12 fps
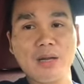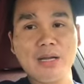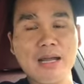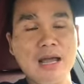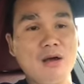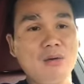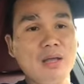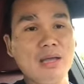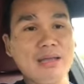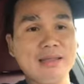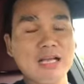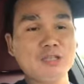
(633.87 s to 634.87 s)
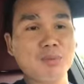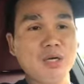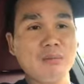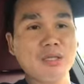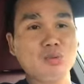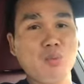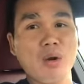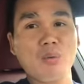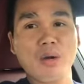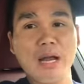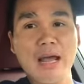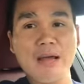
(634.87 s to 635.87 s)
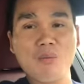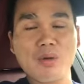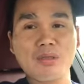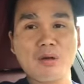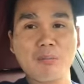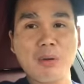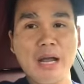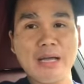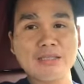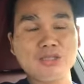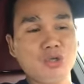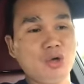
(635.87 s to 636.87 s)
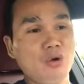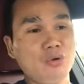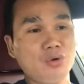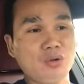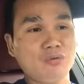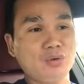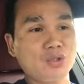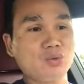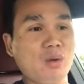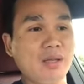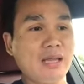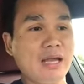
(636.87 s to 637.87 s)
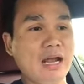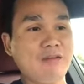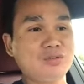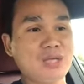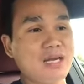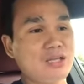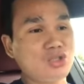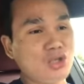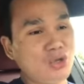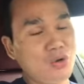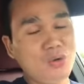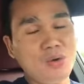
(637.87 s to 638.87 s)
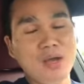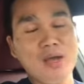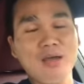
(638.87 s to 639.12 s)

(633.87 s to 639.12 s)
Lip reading: Right now, that's pretty much where we're at with our price. You know, you're the first one that I've sent it to,